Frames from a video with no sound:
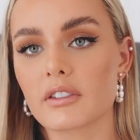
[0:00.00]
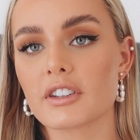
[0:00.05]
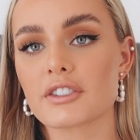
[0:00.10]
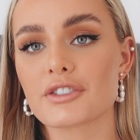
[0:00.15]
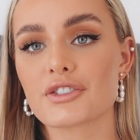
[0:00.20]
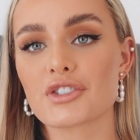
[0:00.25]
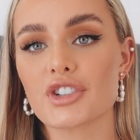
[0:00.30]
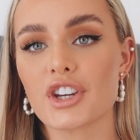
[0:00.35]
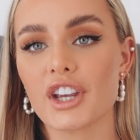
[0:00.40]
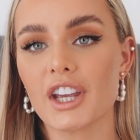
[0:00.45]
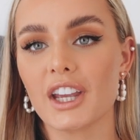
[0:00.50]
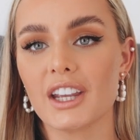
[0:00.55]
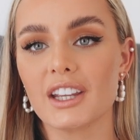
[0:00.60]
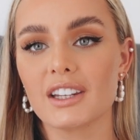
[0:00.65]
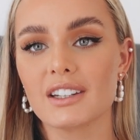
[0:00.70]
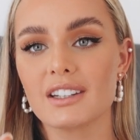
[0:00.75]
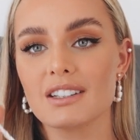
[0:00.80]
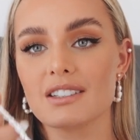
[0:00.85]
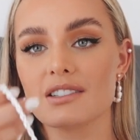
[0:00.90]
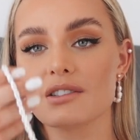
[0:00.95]
This
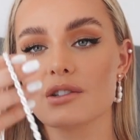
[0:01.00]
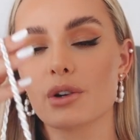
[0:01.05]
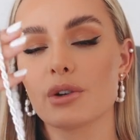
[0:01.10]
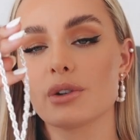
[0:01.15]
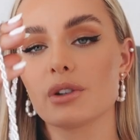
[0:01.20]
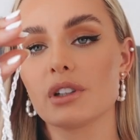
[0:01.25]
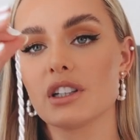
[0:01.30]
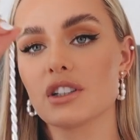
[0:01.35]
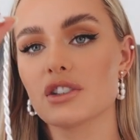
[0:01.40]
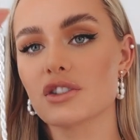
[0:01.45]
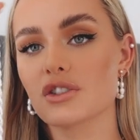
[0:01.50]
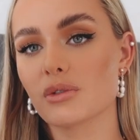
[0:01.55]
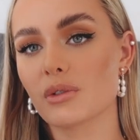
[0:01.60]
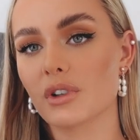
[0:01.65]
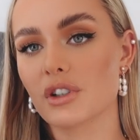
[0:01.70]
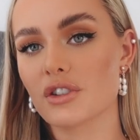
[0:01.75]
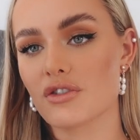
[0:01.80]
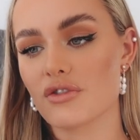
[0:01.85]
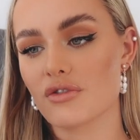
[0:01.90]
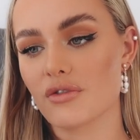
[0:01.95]
chain is only
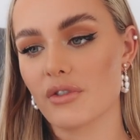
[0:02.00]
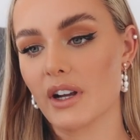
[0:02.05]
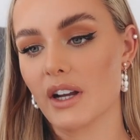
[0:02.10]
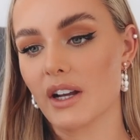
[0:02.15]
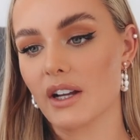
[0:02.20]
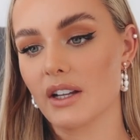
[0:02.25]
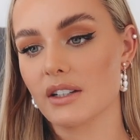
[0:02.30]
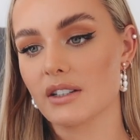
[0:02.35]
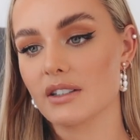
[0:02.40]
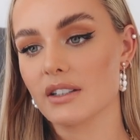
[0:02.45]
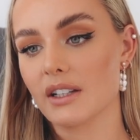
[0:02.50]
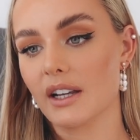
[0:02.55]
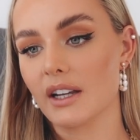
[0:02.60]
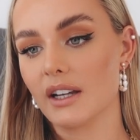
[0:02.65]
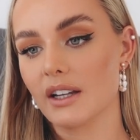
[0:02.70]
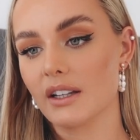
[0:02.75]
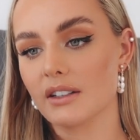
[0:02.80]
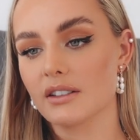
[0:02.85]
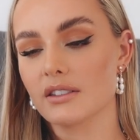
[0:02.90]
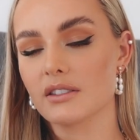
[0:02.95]
200 rand,
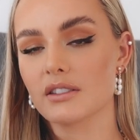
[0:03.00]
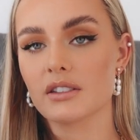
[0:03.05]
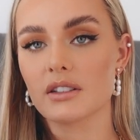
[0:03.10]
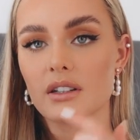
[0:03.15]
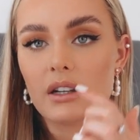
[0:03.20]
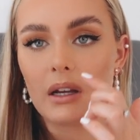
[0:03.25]
and